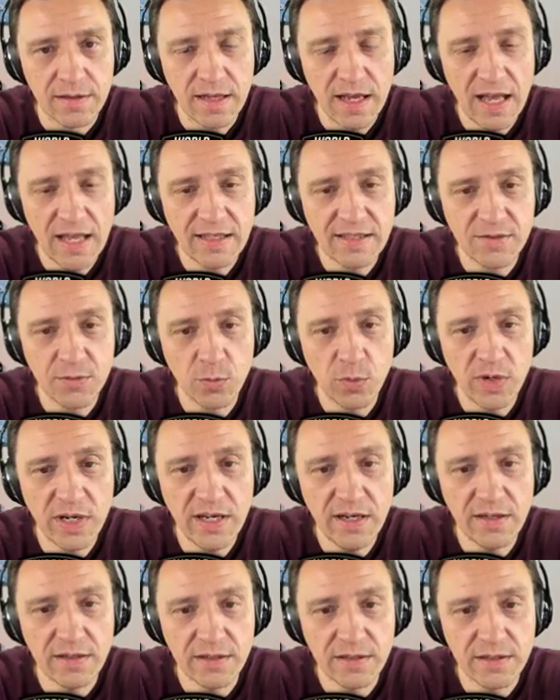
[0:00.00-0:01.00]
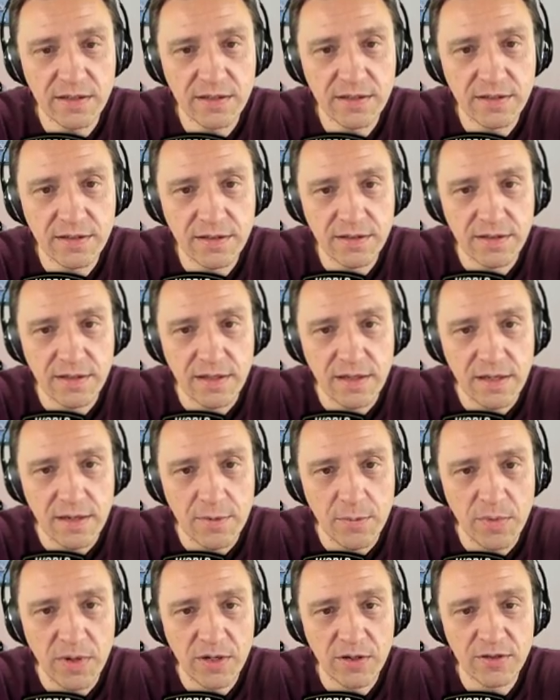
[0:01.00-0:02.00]
That's weird,
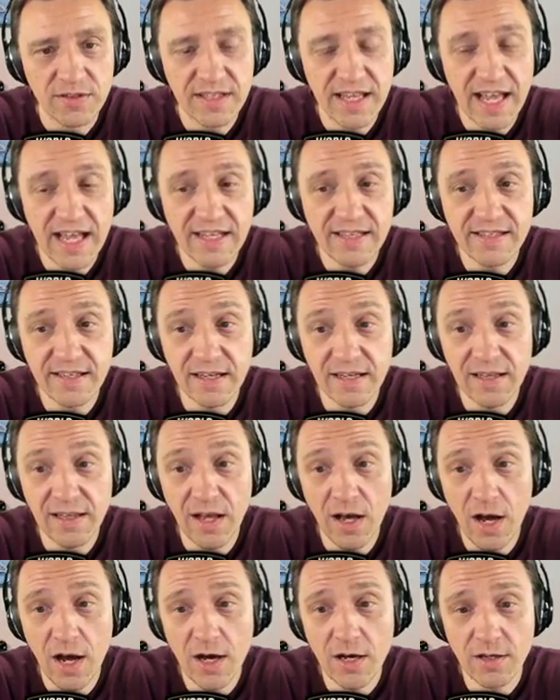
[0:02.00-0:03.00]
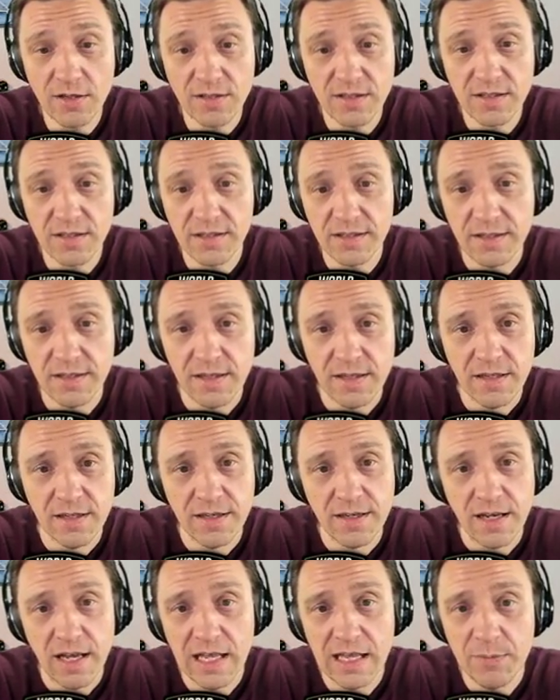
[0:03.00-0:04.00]
because that's a loss,
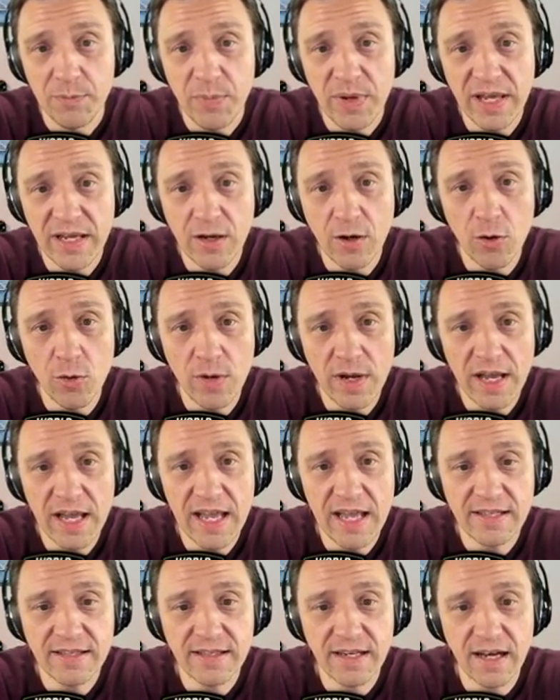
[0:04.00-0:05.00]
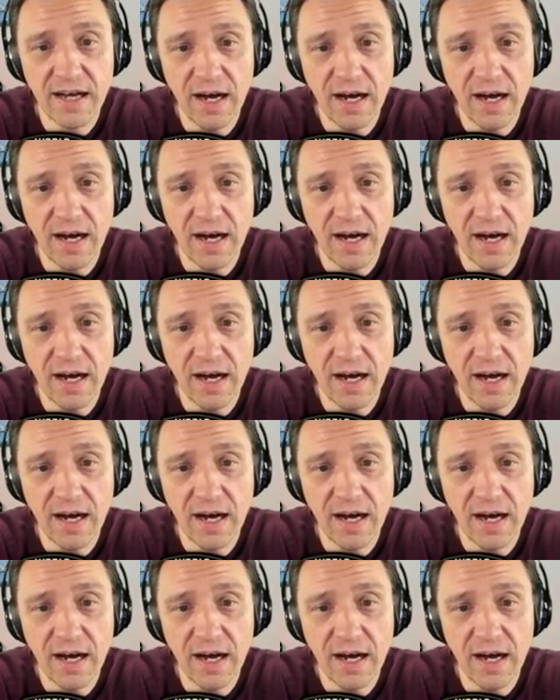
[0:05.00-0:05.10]
and Big O is